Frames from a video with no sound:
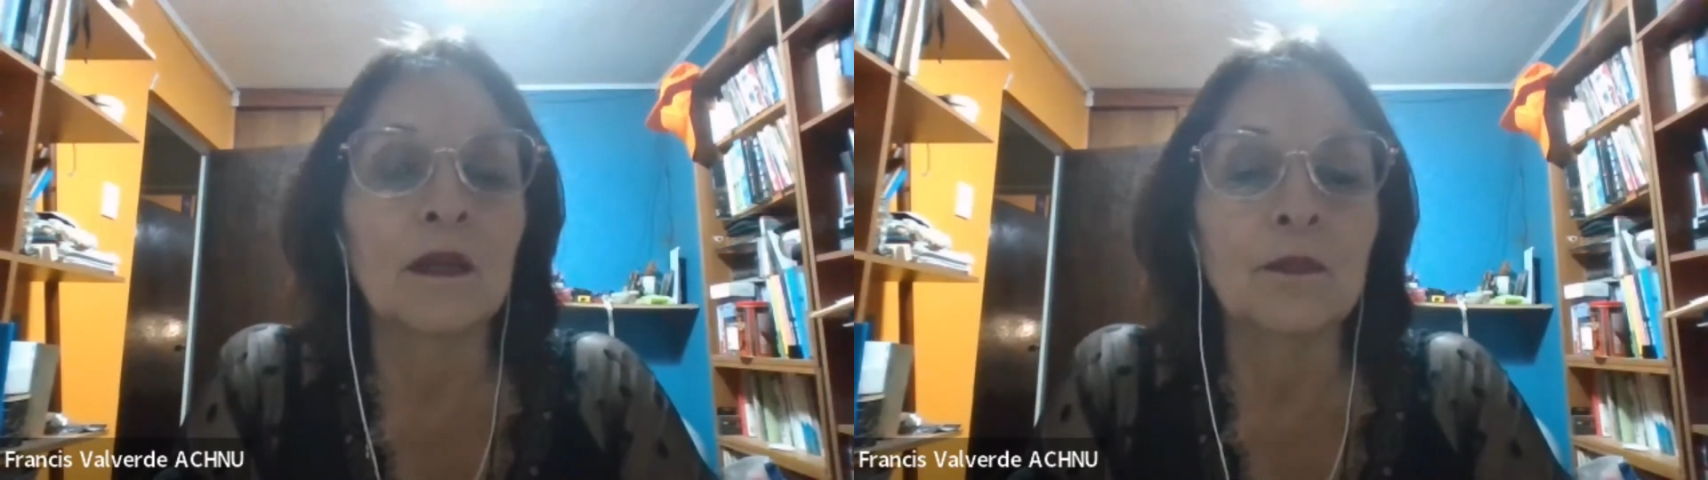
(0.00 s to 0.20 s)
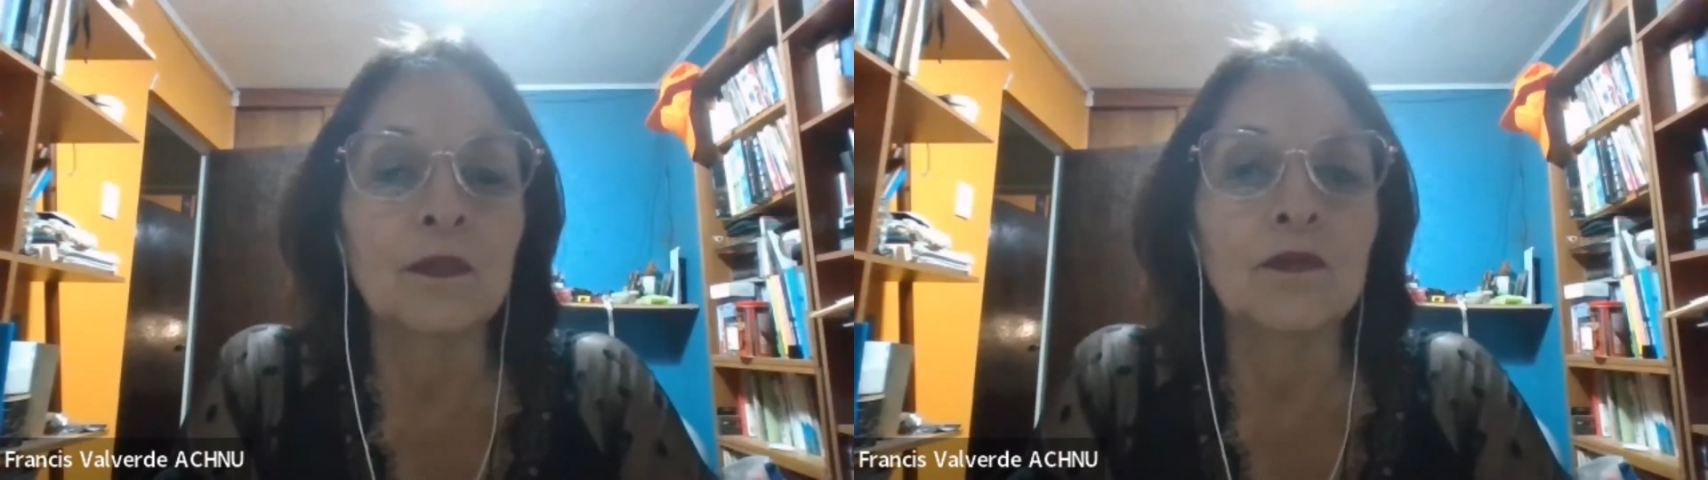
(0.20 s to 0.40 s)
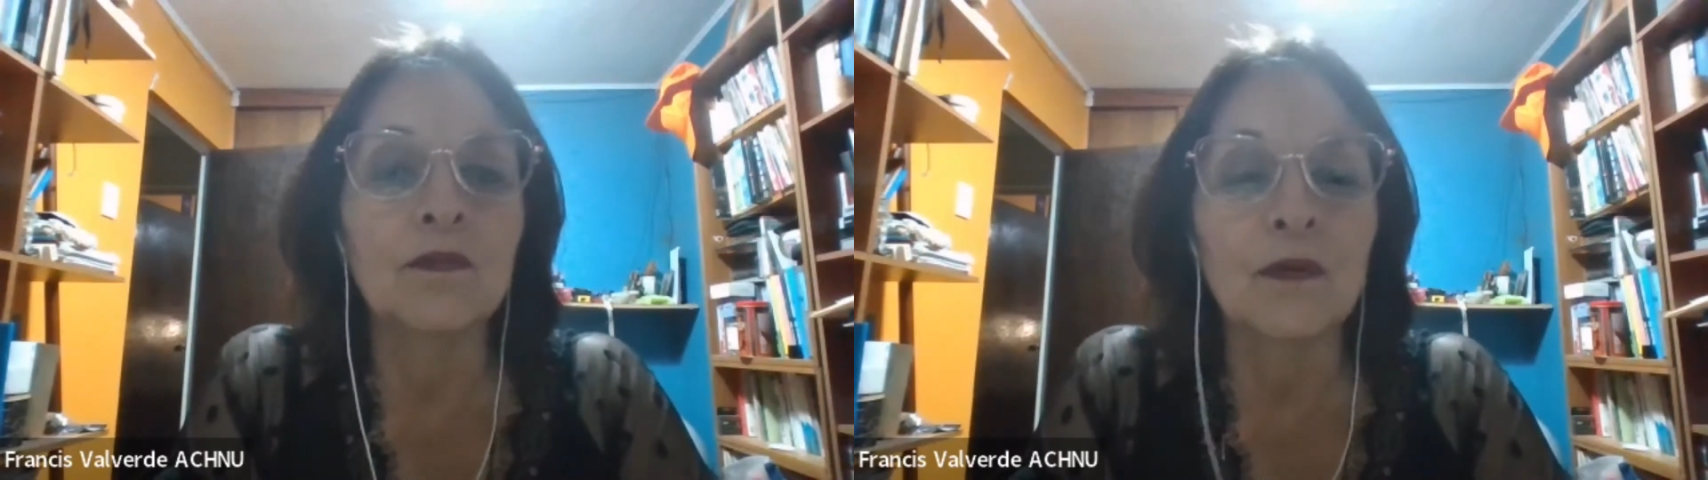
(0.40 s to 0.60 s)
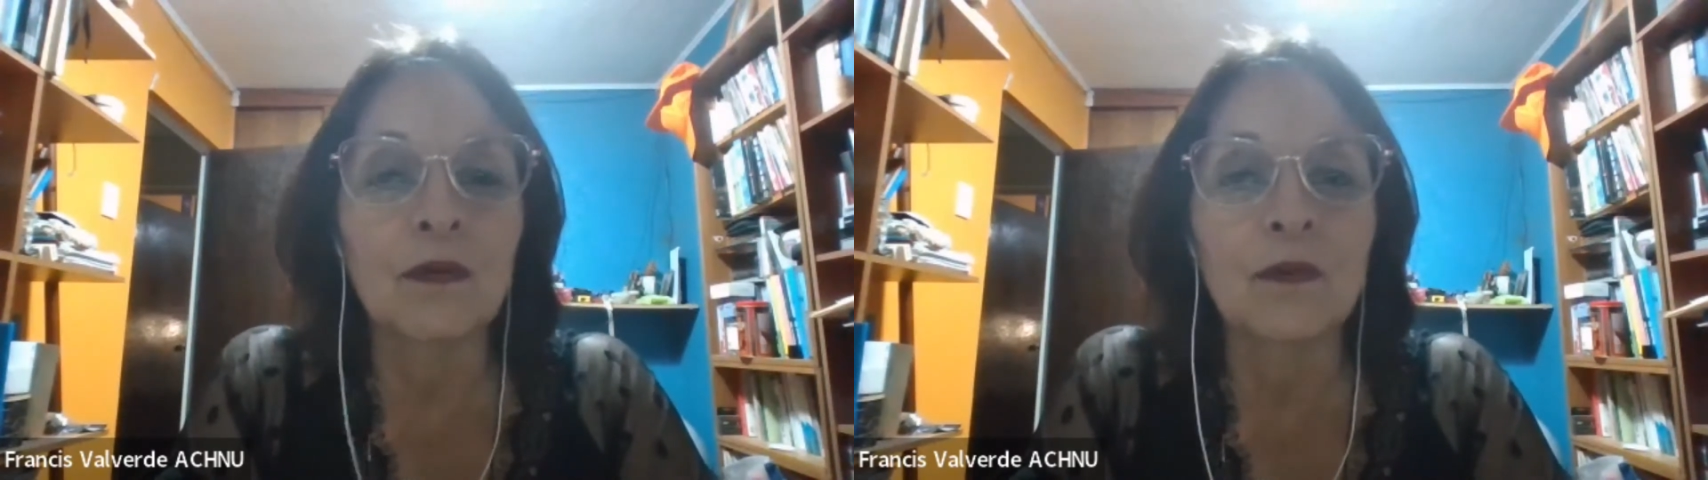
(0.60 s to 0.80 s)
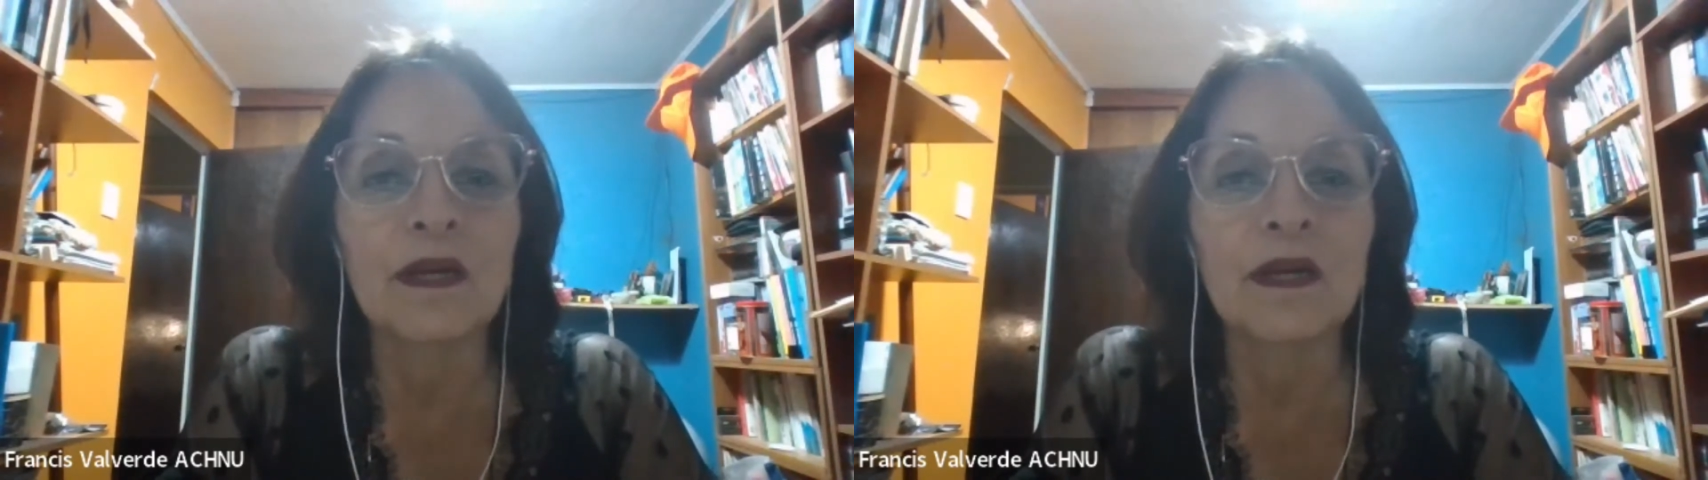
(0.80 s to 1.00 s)
put
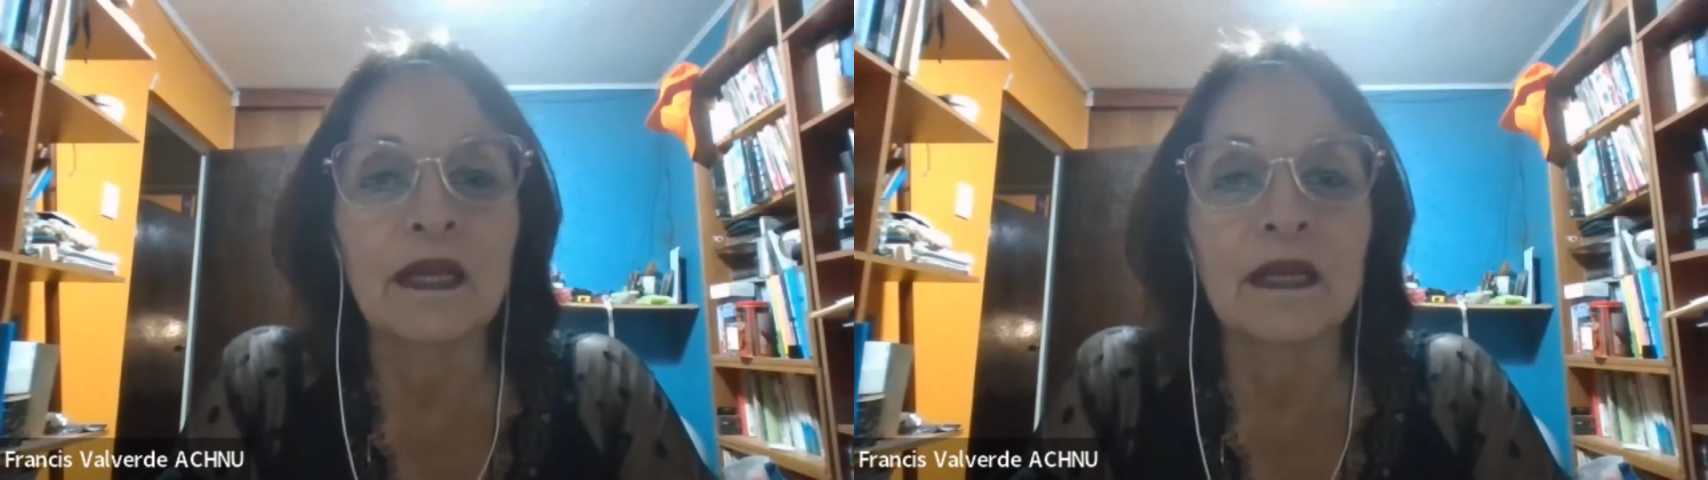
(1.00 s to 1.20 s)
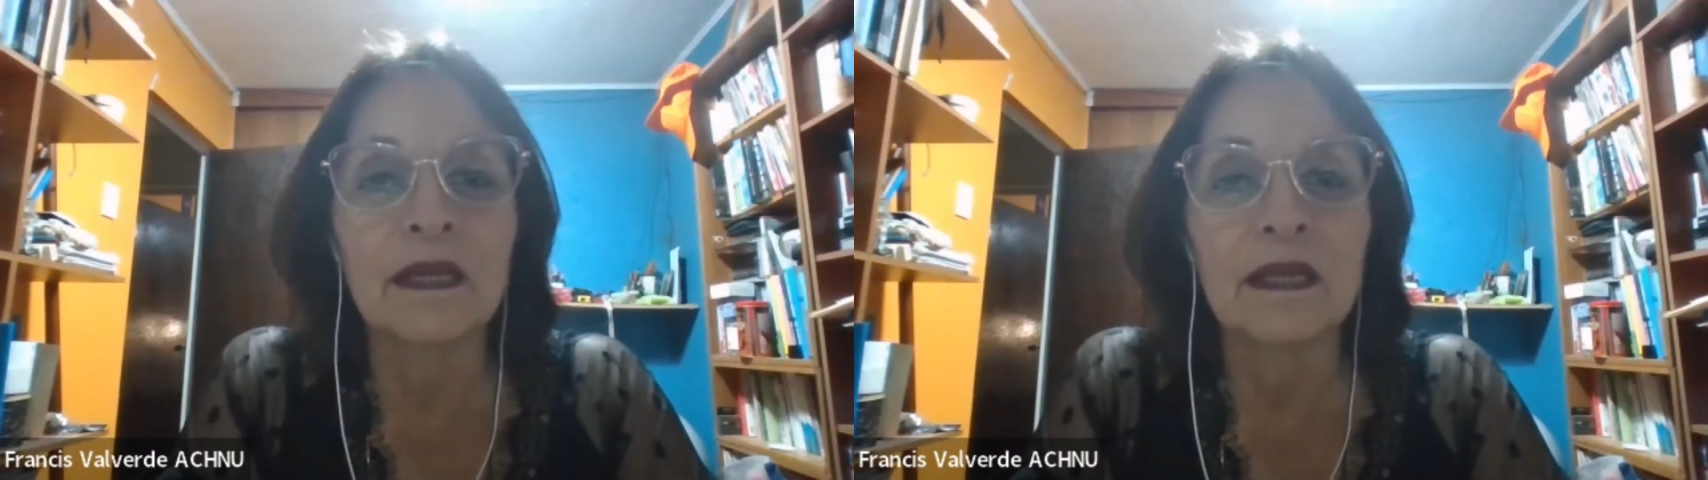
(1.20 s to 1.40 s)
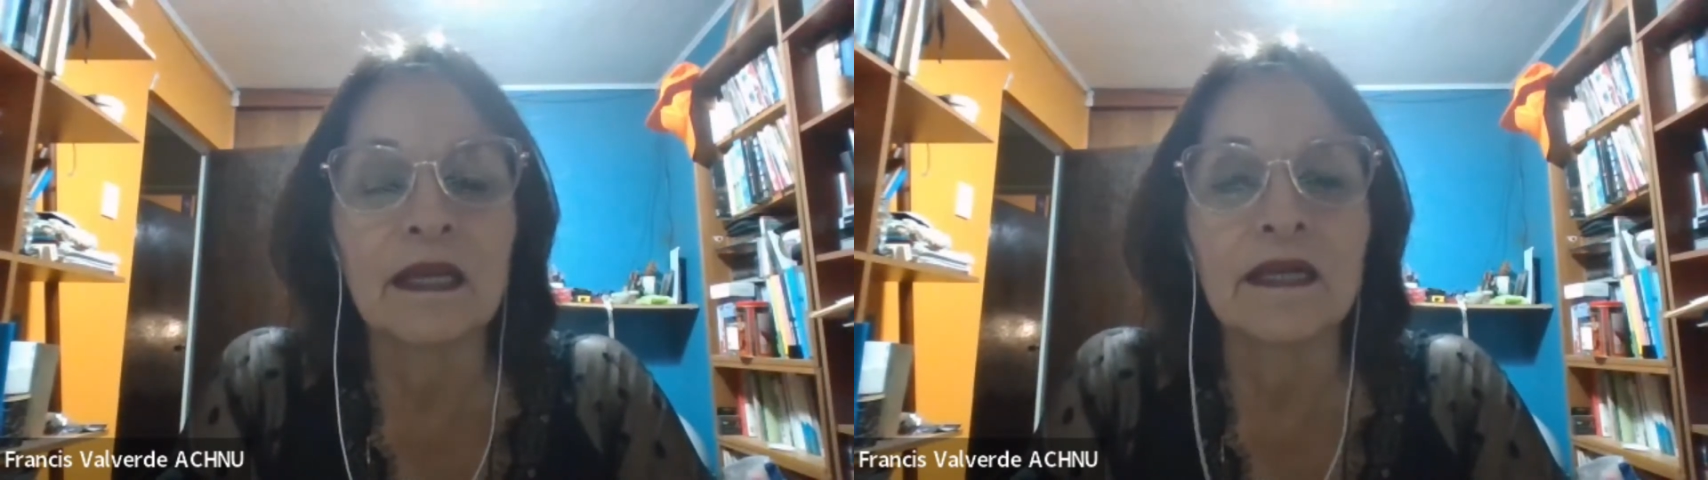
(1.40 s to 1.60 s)
forward a